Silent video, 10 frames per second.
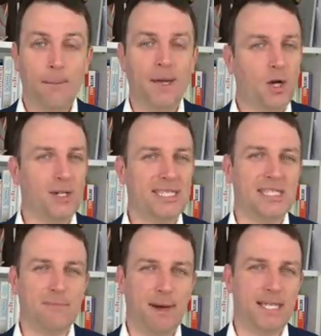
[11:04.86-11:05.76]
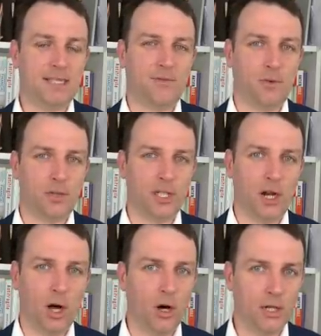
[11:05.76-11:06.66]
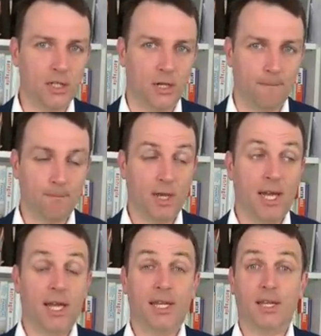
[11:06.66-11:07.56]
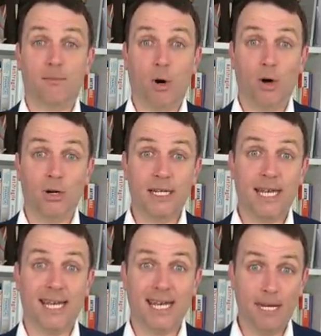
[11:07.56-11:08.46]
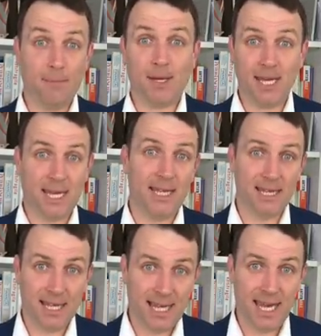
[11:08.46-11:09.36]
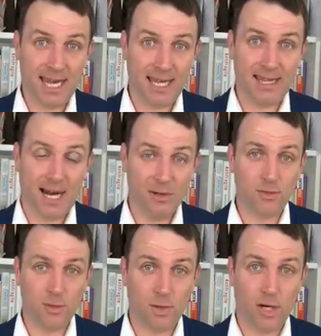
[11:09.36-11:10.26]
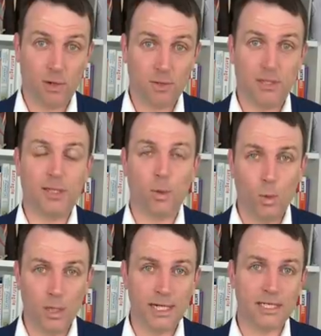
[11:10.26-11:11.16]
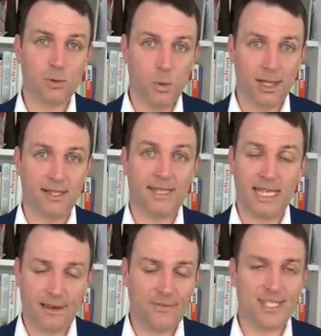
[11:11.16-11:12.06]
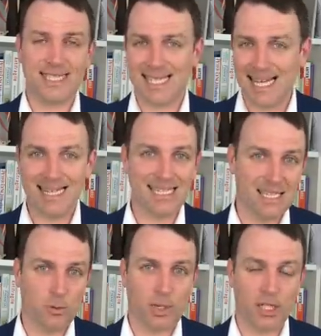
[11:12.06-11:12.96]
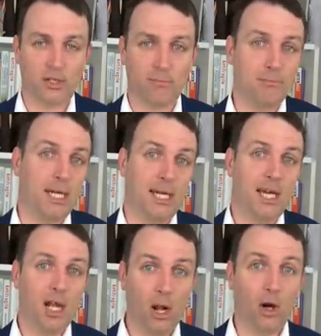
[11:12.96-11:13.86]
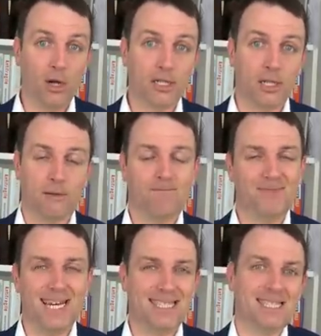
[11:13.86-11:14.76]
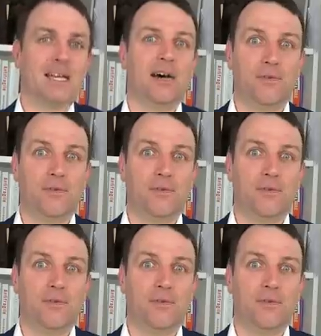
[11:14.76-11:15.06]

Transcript: because it's best for the long term. The more they keep kicking the can down the road, the worse will the deficits and the situation be long term. That's a